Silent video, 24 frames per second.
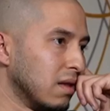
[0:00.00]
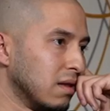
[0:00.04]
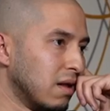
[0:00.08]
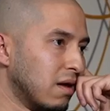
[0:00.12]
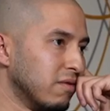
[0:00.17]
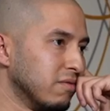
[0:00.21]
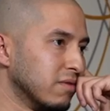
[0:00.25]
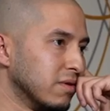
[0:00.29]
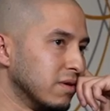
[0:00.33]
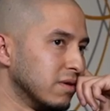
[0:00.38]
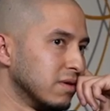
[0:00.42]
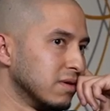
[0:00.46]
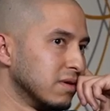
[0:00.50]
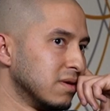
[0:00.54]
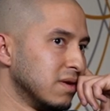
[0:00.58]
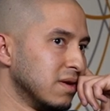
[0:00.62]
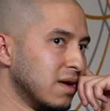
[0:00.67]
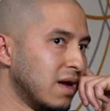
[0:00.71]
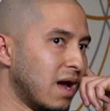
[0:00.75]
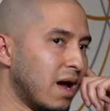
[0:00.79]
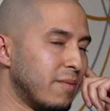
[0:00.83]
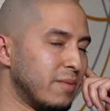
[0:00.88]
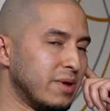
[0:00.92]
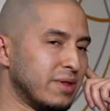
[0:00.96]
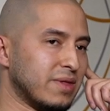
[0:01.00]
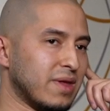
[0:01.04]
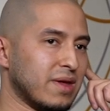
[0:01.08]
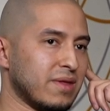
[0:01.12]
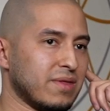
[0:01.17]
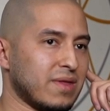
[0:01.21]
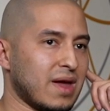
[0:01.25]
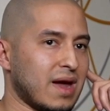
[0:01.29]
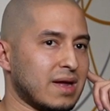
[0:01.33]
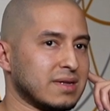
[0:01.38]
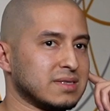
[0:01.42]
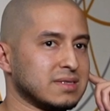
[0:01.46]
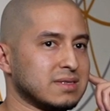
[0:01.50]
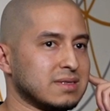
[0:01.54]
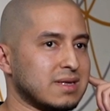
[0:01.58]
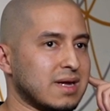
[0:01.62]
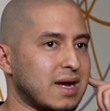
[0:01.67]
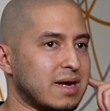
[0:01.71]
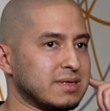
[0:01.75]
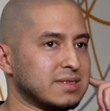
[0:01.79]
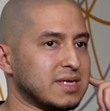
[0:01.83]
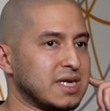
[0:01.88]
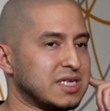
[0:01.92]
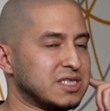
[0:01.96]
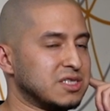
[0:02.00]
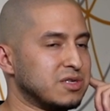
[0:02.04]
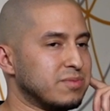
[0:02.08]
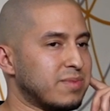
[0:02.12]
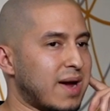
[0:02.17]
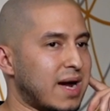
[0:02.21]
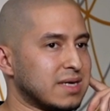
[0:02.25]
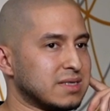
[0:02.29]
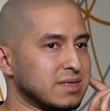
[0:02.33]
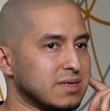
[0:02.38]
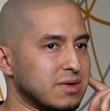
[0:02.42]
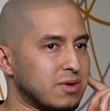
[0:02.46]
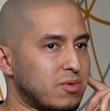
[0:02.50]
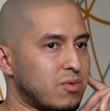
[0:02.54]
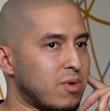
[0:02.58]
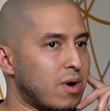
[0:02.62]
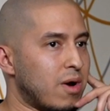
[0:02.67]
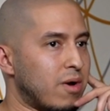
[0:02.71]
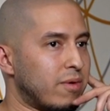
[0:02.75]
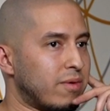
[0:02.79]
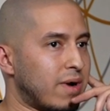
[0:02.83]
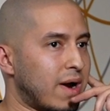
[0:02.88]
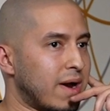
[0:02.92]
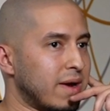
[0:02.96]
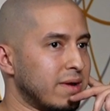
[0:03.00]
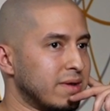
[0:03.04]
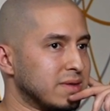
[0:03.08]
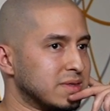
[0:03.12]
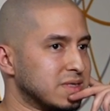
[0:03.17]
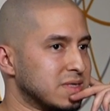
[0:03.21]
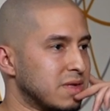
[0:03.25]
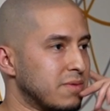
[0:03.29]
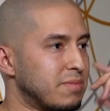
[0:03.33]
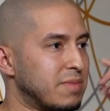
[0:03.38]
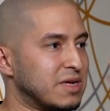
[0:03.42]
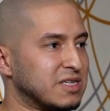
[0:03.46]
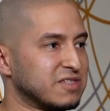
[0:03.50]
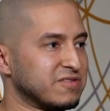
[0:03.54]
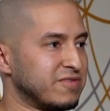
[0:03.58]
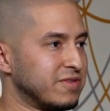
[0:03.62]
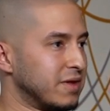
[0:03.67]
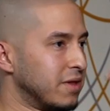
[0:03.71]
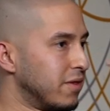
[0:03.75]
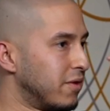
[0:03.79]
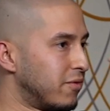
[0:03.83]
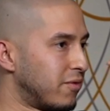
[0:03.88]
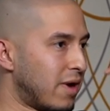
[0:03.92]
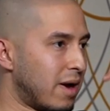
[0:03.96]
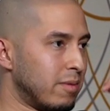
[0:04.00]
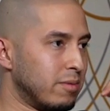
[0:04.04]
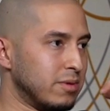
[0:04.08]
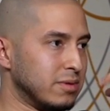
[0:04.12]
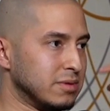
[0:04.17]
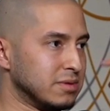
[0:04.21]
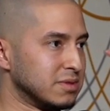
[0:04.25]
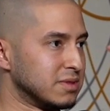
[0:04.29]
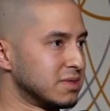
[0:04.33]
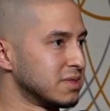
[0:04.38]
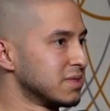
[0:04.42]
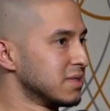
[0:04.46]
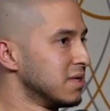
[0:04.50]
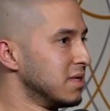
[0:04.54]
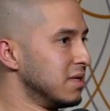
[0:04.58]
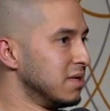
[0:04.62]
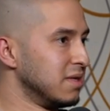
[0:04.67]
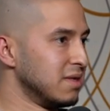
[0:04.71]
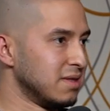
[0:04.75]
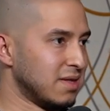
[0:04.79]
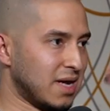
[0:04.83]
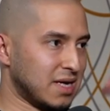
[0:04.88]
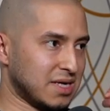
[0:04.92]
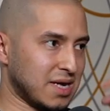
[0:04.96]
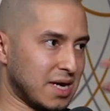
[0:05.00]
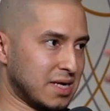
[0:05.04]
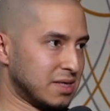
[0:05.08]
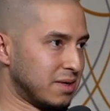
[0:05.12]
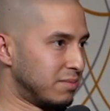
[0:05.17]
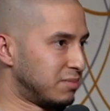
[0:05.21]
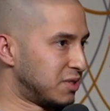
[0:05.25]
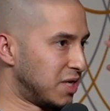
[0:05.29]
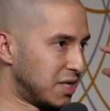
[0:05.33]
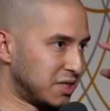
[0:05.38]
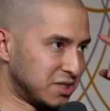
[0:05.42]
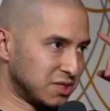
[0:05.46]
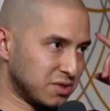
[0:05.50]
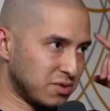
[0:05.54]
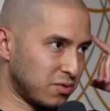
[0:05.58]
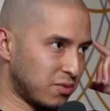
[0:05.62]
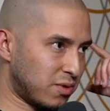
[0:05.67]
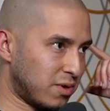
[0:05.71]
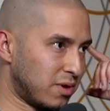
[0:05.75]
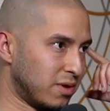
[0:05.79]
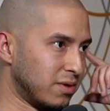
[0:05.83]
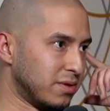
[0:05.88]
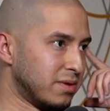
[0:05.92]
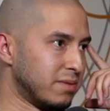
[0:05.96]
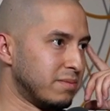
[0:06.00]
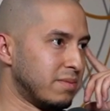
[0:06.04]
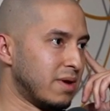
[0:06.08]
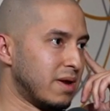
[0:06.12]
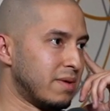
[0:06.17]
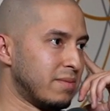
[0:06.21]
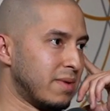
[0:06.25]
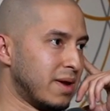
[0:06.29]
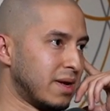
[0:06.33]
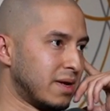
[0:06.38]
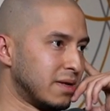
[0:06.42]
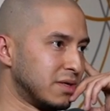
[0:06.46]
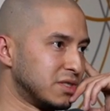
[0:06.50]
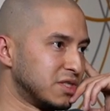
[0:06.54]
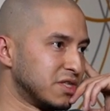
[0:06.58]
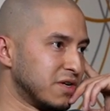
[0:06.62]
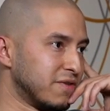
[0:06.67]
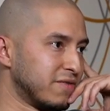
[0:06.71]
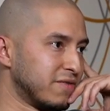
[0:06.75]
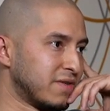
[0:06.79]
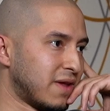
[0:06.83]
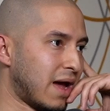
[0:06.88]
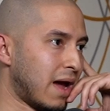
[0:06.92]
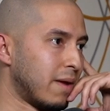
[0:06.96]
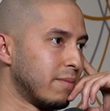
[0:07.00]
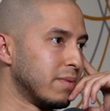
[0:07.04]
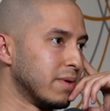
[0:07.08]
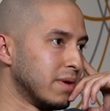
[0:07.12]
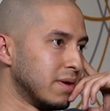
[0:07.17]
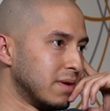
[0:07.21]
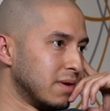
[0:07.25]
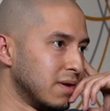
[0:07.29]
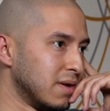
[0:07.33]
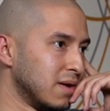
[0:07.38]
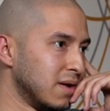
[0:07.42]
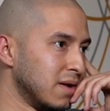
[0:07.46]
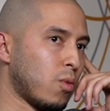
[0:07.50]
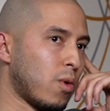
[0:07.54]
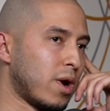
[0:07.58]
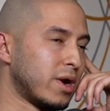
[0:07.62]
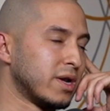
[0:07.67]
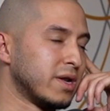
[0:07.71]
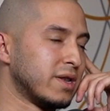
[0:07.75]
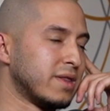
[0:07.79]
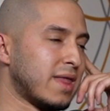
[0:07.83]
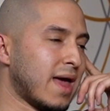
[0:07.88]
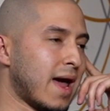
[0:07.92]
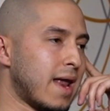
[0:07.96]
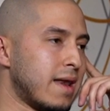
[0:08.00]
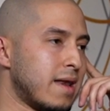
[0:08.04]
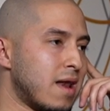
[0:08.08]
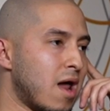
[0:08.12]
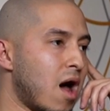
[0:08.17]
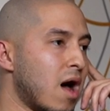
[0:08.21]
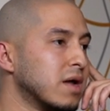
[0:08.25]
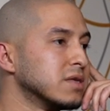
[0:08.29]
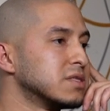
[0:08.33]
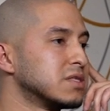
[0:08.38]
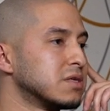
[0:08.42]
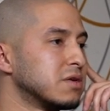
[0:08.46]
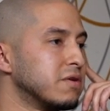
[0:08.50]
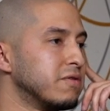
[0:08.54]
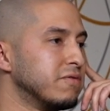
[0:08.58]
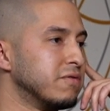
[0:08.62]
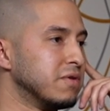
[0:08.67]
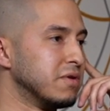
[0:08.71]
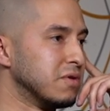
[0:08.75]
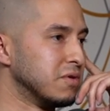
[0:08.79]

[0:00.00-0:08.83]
I love it. I mean that that that takes you back to the quote, right? It's the misfit, the rebels right. that end up changing the world and, and making Absolutely. shift happen where did that not serve